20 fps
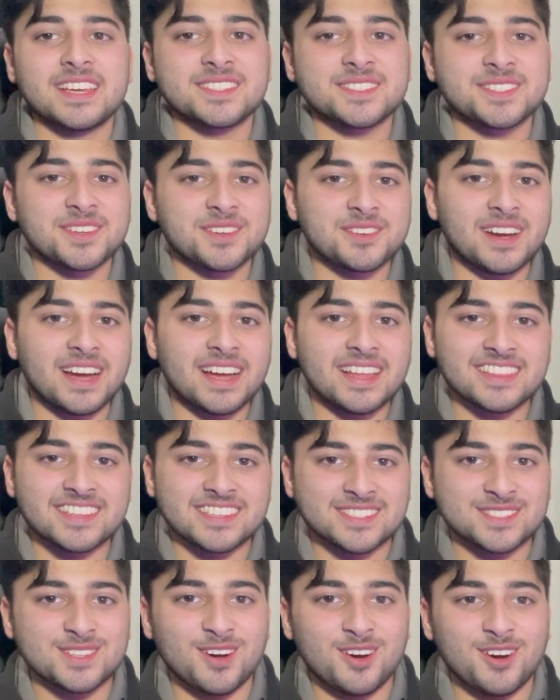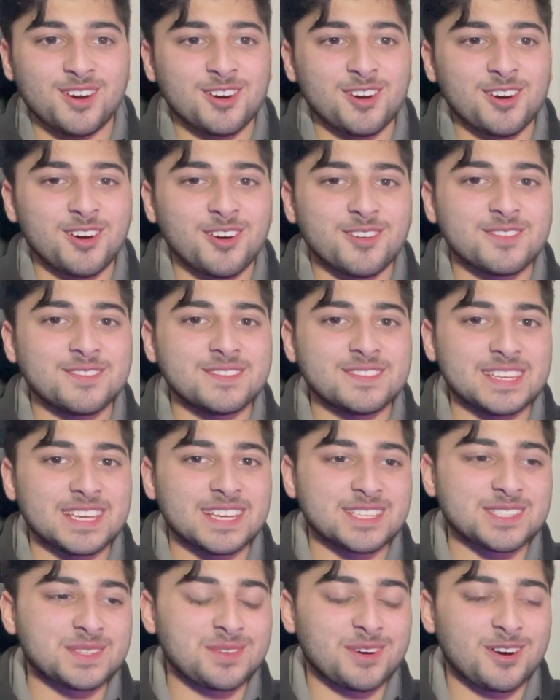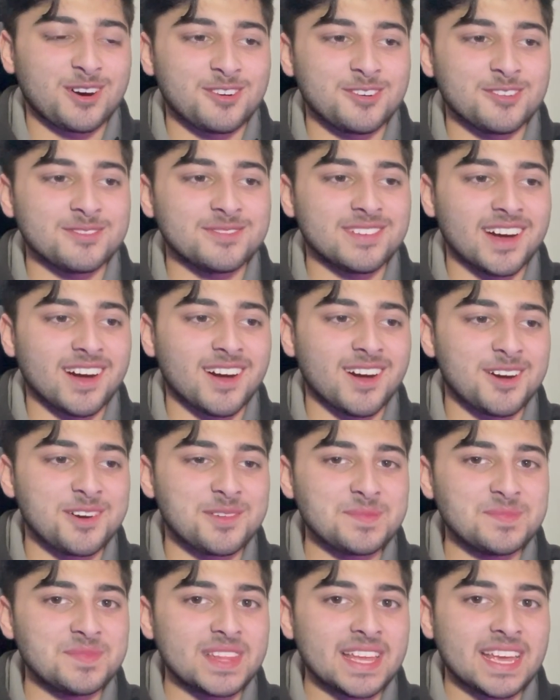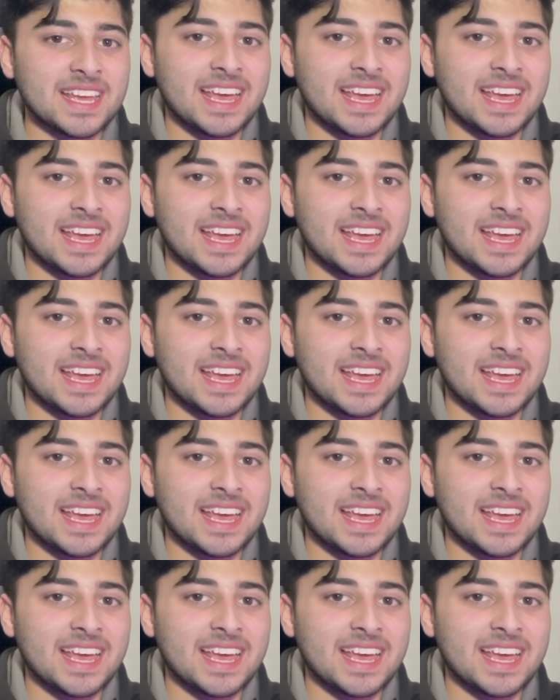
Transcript: so at the start of year 12,